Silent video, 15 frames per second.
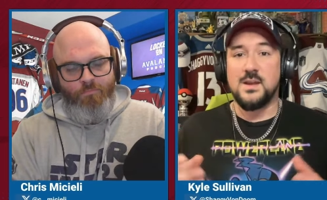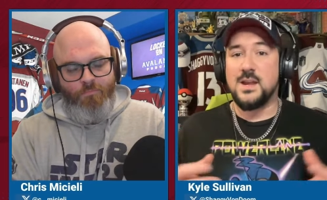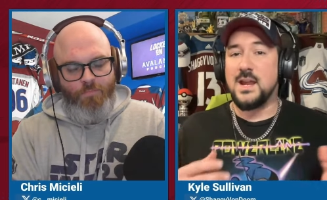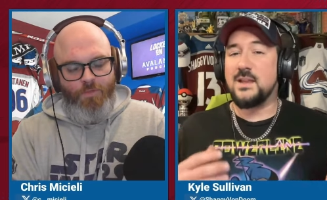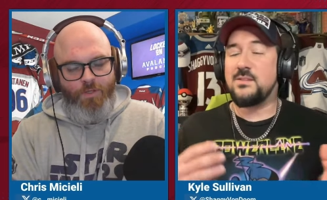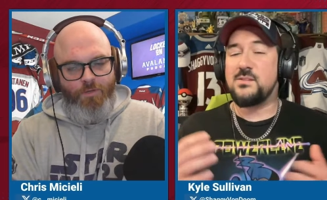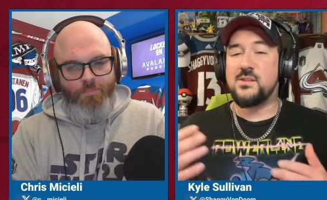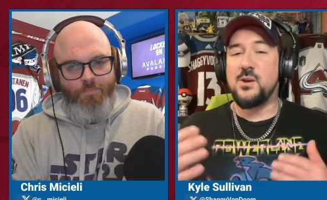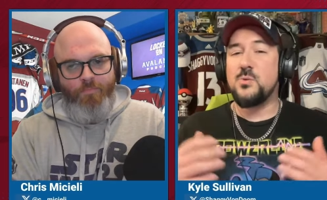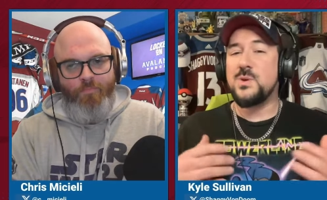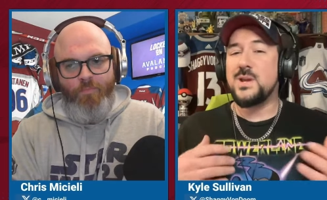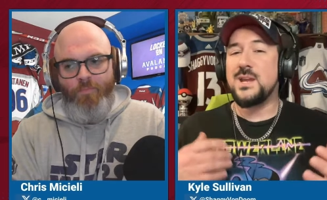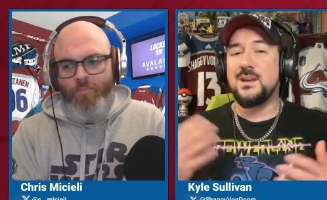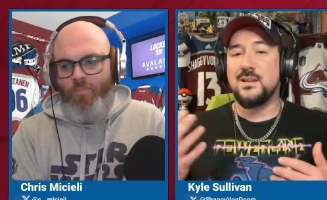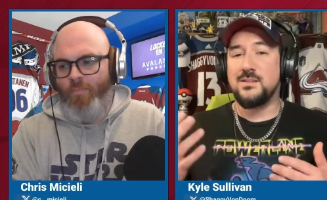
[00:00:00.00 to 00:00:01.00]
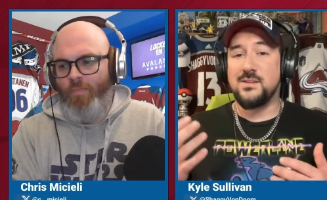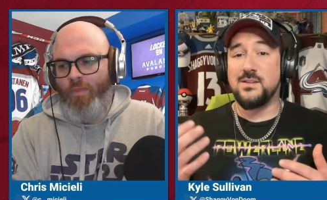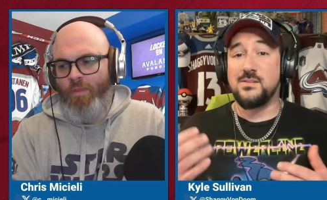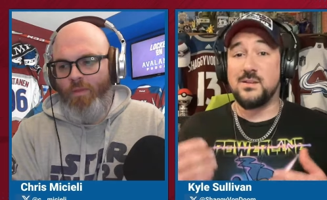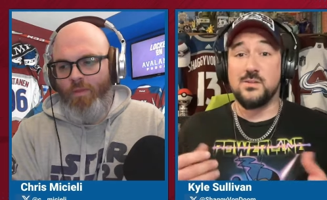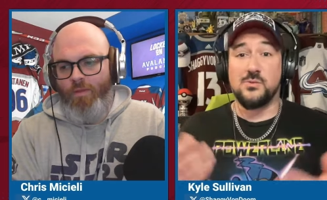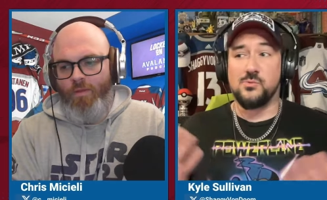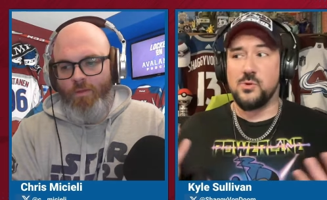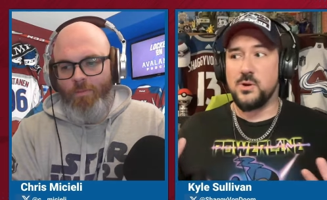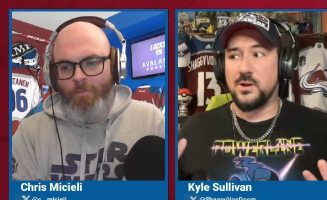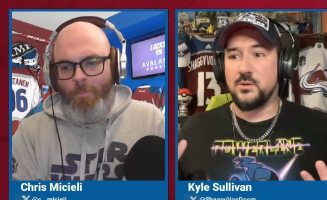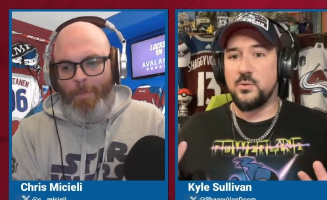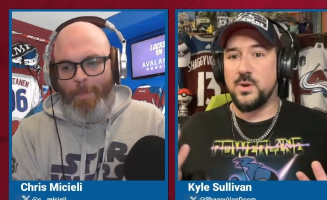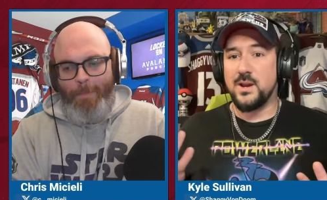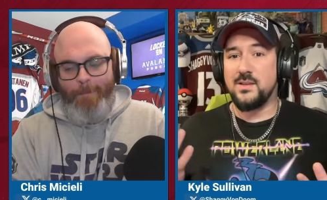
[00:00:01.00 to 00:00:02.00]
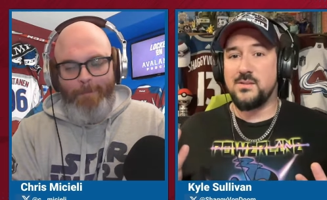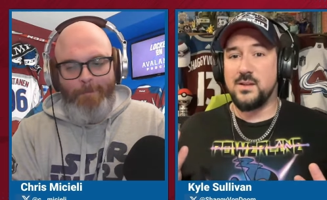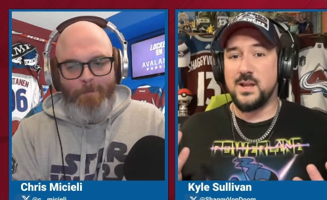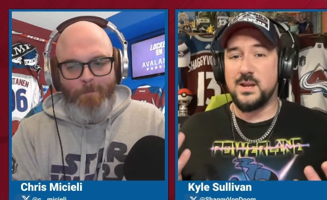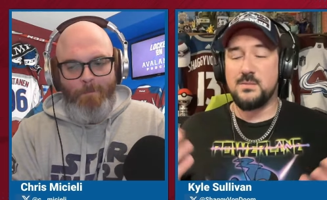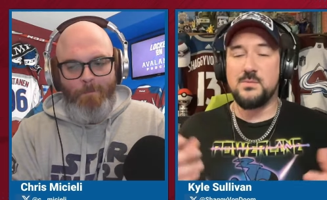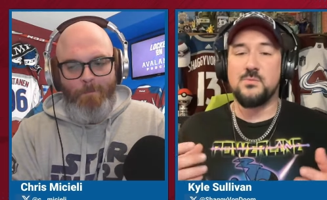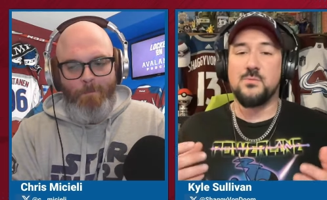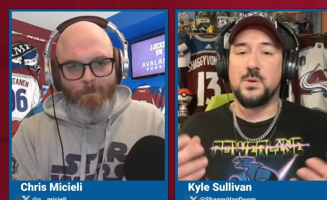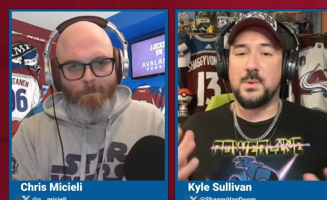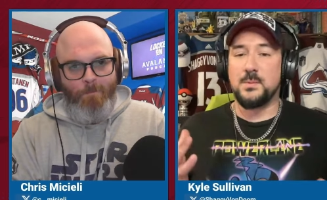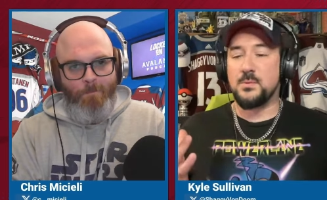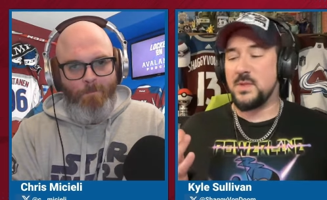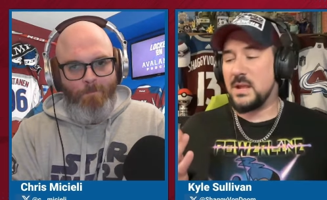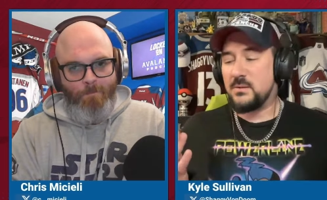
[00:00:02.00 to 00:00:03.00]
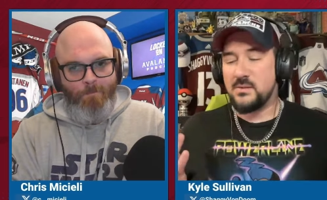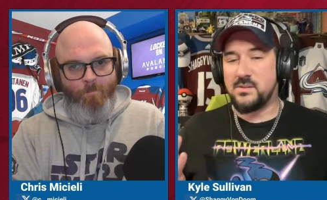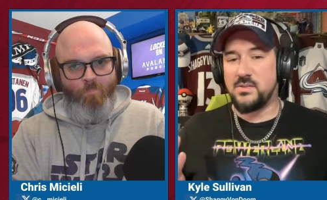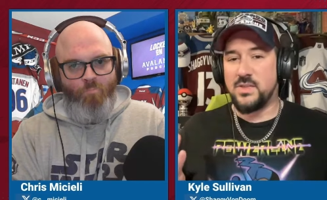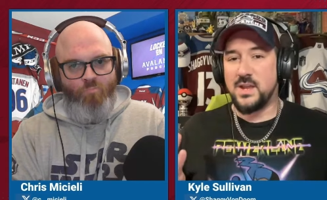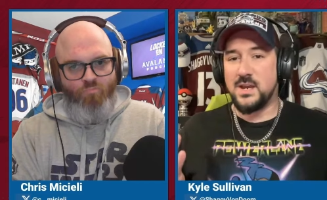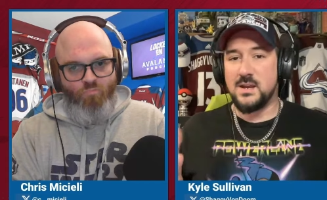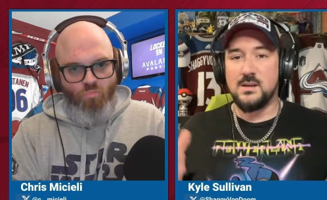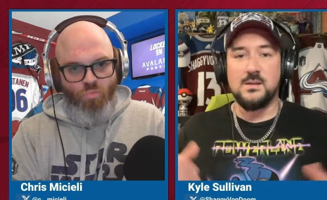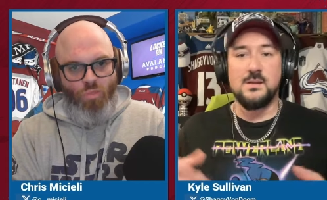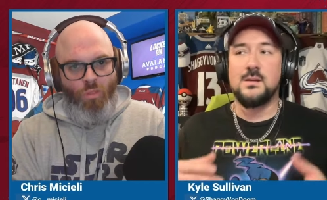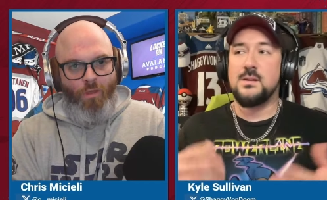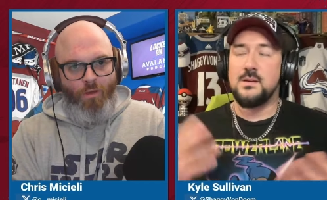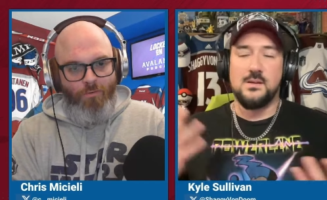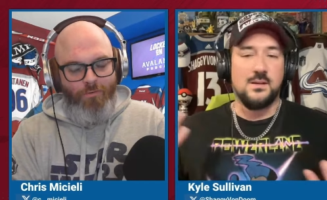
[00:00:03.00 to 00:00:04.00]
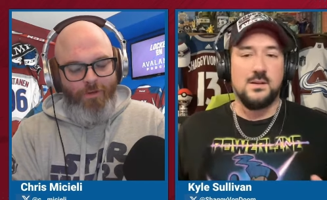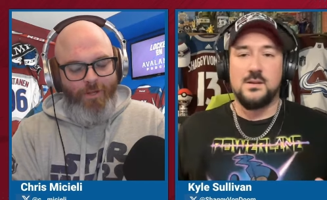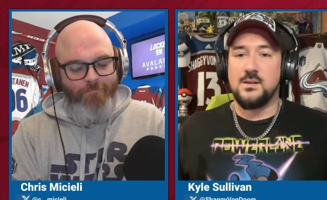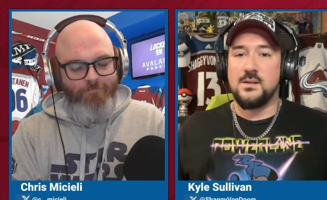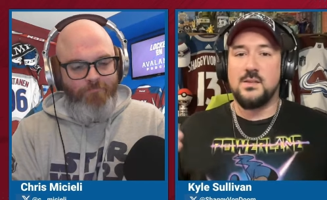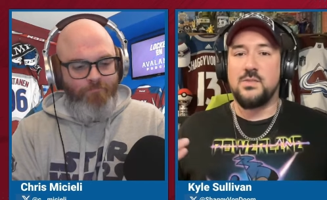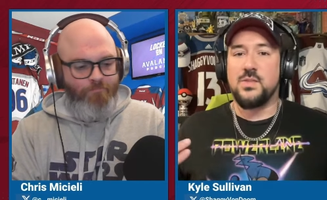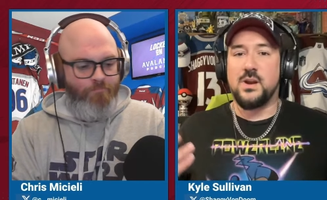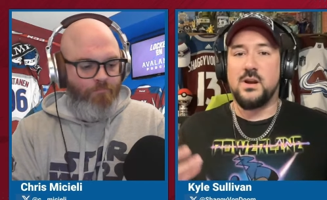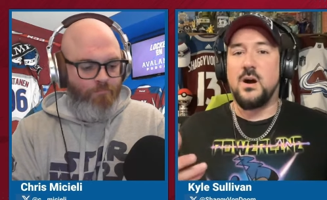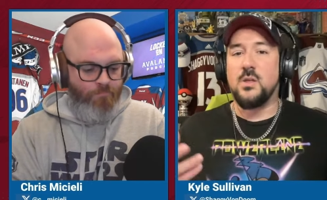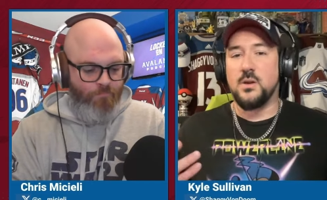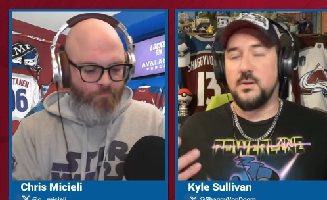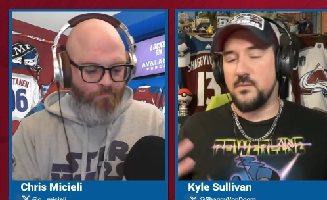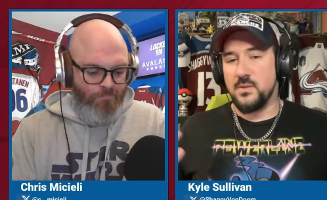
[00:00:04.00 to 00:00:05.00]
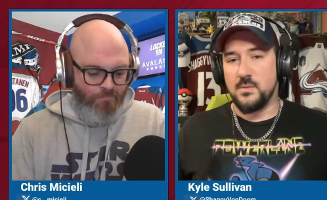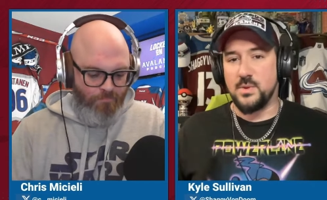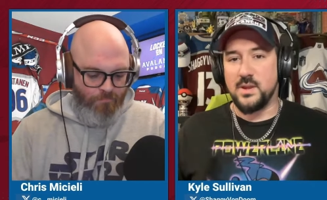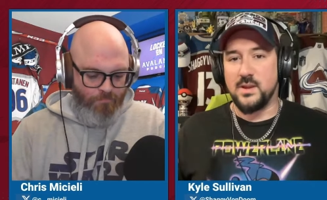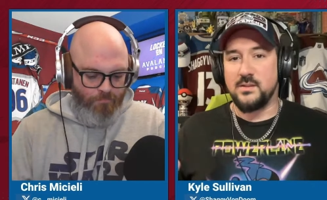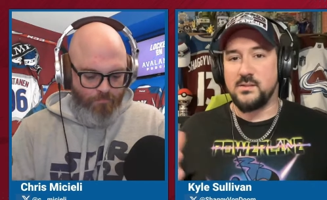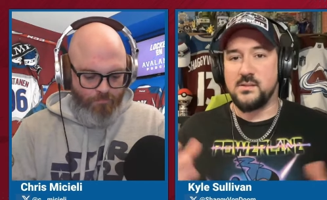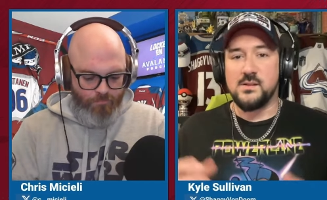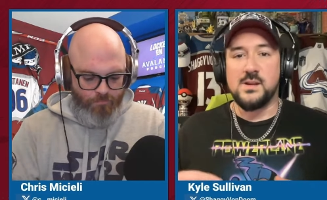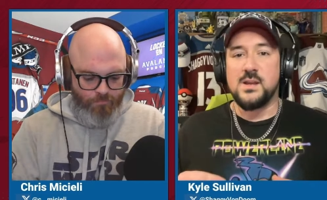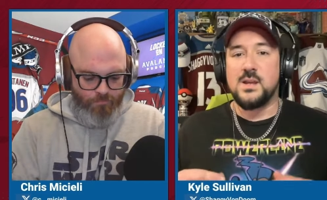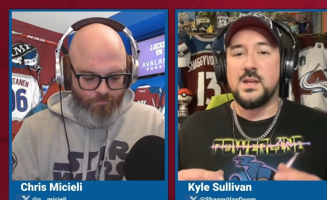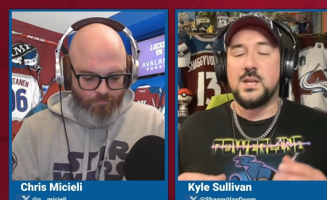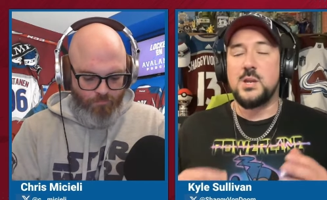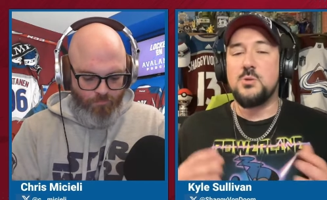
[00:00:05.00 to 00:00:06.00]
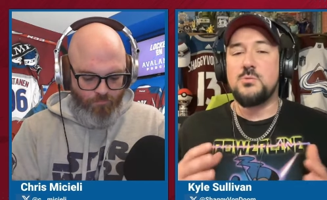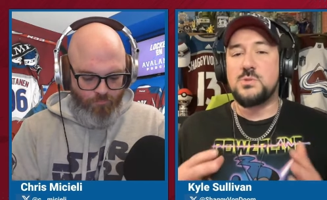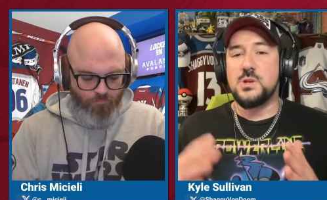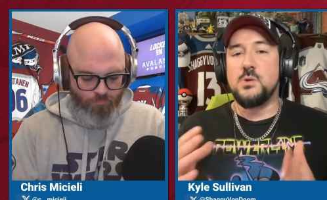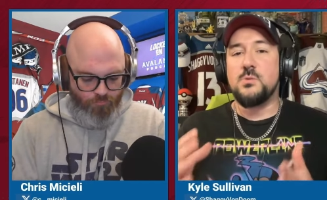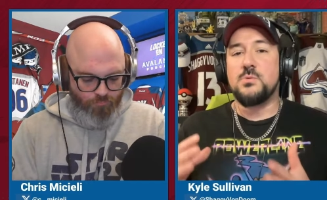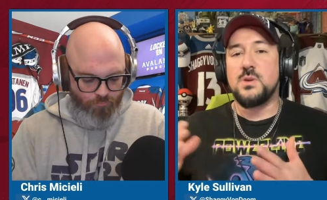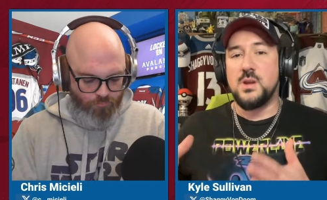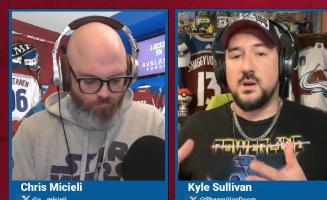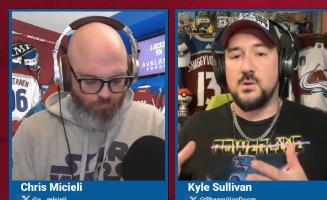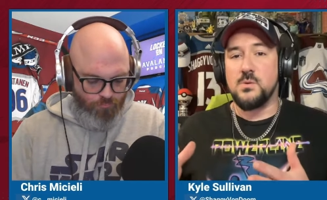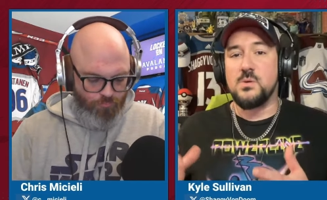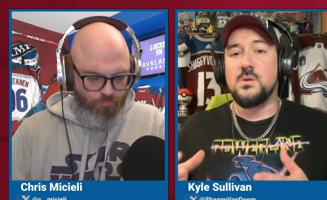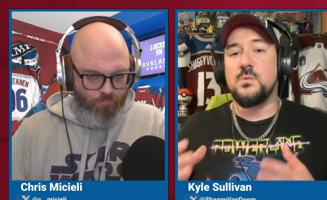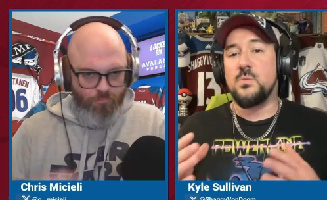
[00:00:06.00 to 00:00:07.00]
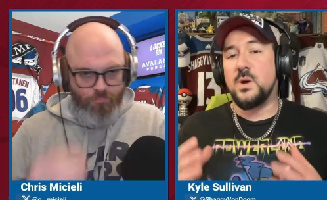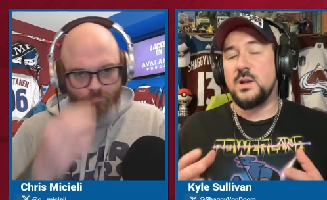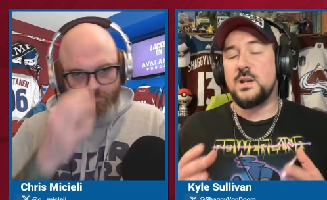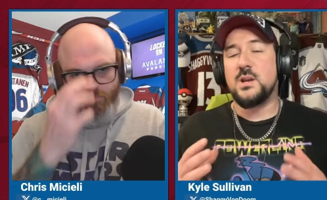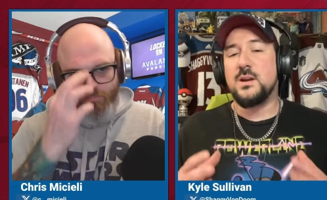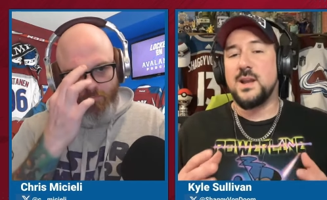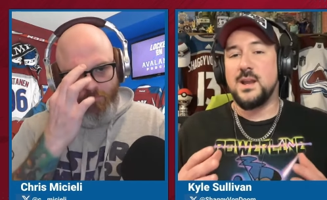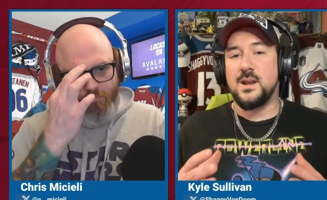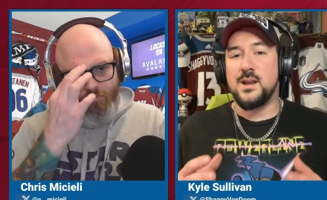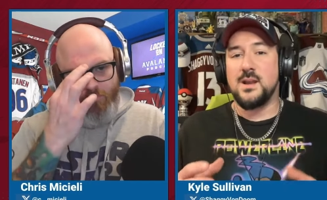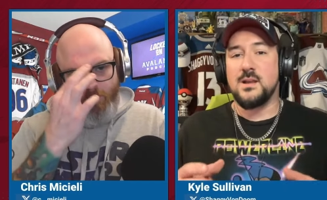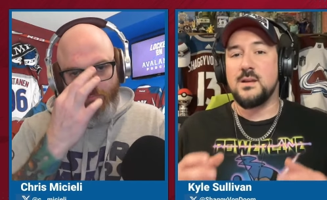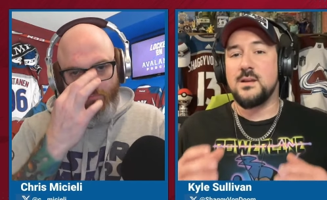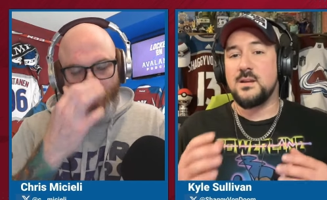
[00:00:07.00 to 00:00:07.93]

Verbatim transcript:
Speaker 1: It's yeah. so inconsistent. The Roaring Twenties line, remember that was a thing? Right. They're all over the place you don't know what you're getting